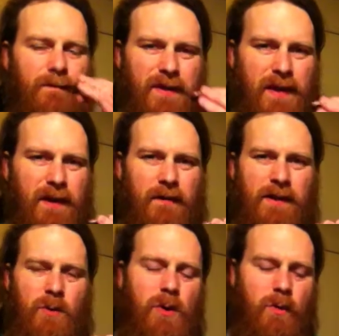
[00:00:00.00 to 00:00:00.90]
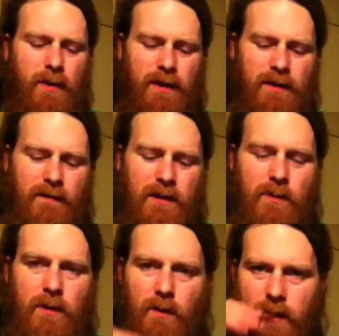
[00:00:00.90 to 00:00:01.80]
The individual
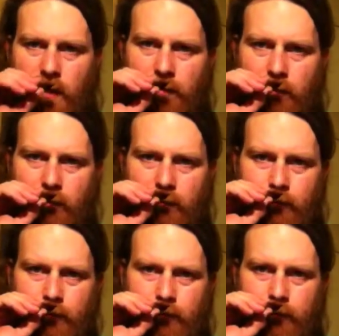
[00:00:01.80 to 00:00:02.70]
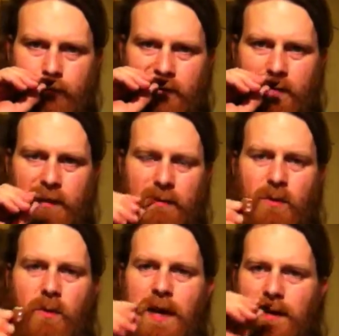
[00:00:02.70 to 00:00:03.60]
individual one smells
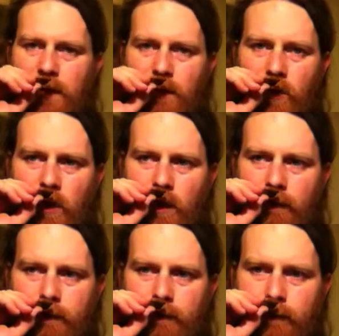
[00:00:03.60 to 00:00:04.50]
more waxy, more